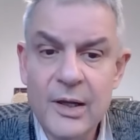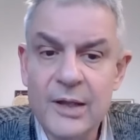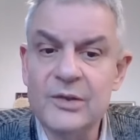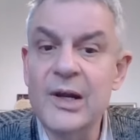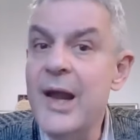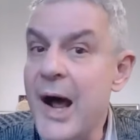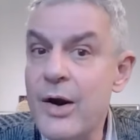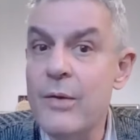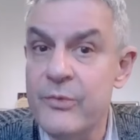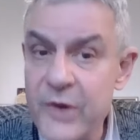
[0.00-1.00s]
until
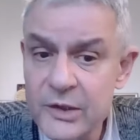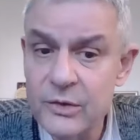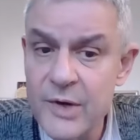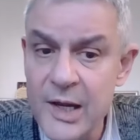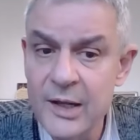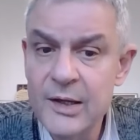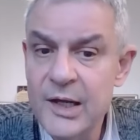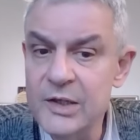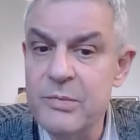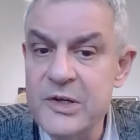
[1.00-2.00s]
Arab victory
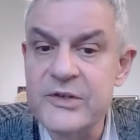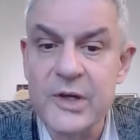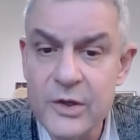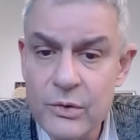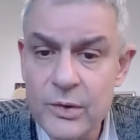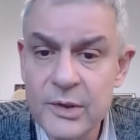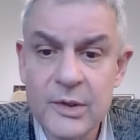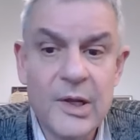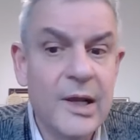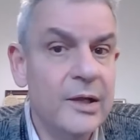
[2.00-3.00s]
had been secured
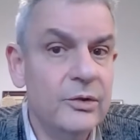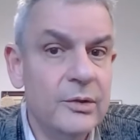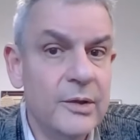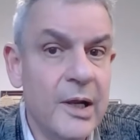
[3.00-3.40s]
and,